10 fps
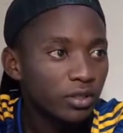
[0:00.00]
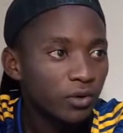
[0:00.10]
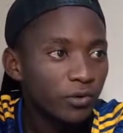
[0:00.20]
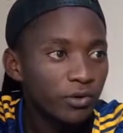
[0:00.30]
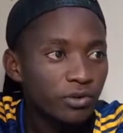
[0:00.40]

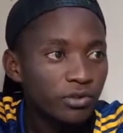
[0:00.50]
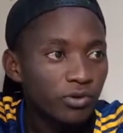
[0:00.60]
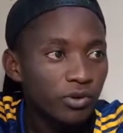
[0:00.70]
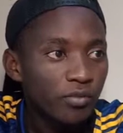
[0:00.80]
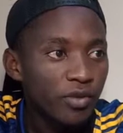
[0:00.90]
we don't
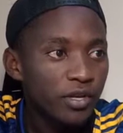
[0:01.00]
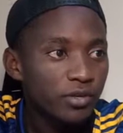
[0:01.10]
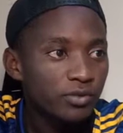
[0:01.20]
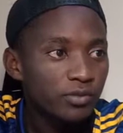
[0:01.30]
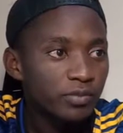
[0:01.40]
recommend
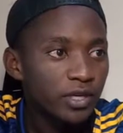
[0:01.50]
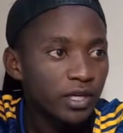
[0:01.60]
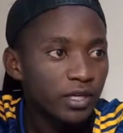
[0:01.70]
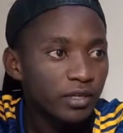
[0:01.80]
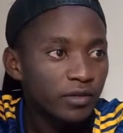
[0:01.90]
you to
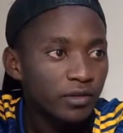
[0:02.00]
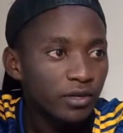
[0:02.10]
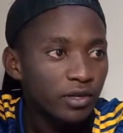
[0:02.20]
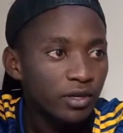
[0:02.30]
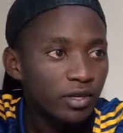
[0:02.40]
buy
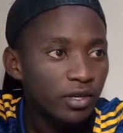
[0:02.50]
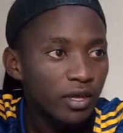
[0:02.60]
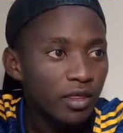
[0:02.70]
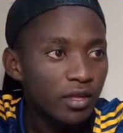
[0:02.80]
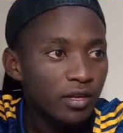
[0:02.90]

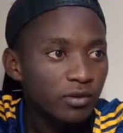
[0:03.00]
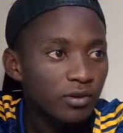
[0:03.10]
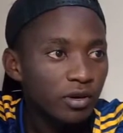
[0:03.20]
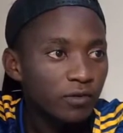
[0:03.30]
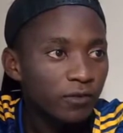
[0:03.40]
the legal
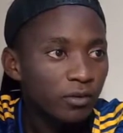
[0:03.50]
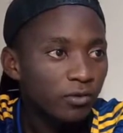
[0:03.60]
one from